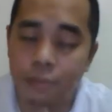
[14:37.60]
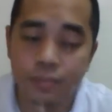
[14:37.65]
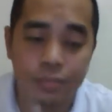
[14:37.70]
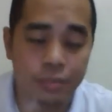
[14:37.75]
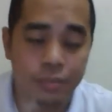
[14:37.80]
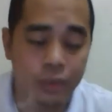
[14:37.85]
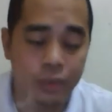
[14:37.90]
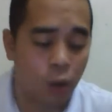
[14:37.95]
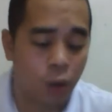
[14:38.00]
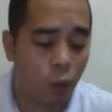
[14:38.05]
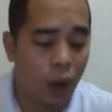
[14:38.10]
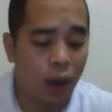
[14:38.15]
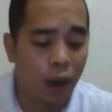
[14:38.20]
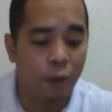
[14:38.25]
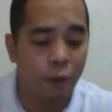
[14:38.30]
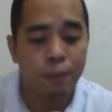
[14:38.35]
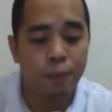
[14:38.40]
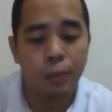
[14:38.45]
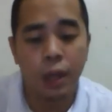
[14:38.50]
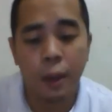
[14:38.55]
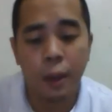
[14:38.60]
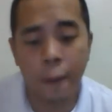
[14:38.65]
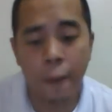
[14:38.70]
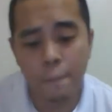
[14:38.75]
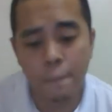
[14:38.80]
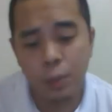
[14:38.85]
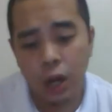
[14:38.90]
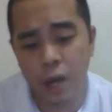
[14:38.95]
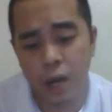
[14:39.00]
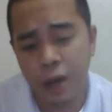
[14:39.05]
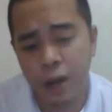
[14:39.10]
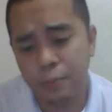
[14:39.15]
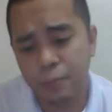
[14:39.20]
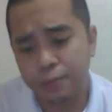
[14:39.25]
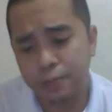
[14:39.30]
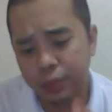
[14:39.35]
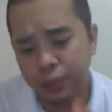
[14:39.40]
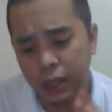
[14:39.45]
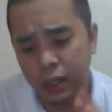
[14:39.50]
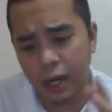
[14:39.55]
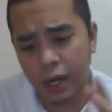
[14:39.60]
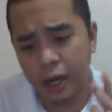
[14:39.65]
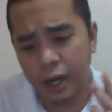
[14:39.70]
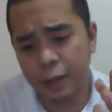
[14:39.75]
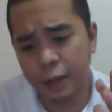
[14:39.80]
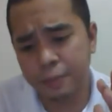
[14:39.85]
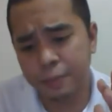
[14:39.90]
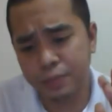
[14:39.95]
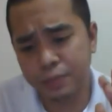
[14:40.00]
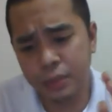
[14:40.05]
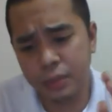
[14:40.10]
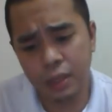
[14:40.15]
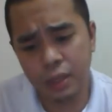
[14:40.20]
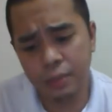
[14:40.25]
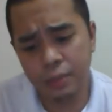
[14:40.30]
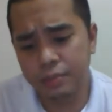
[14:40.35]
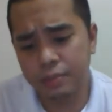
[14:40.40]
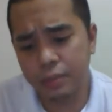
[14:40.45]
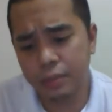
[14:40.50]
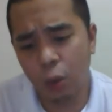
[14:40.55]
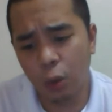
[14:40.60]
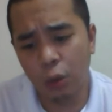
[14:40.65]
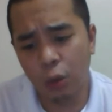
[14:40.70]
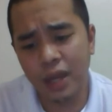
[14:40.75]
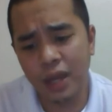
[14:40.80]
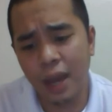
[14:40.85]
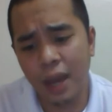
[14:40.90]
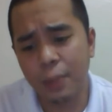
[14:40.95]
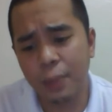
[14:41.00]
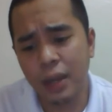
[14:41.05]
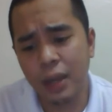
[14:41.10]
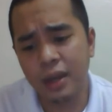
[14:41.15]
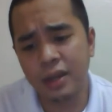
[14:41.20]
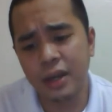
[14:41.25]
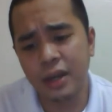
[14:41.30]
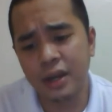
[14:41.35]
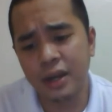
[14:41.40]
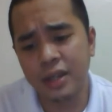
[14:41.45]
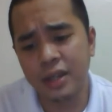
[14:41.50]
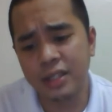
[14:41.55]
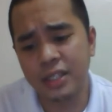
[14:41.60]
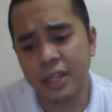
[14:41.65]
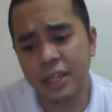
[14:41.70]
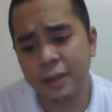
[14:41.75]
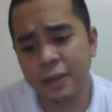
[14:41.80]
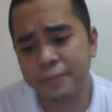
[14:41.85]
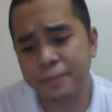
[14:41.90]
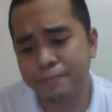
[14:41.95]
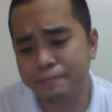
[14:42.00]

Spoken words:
Wow. All right. With that being done and said,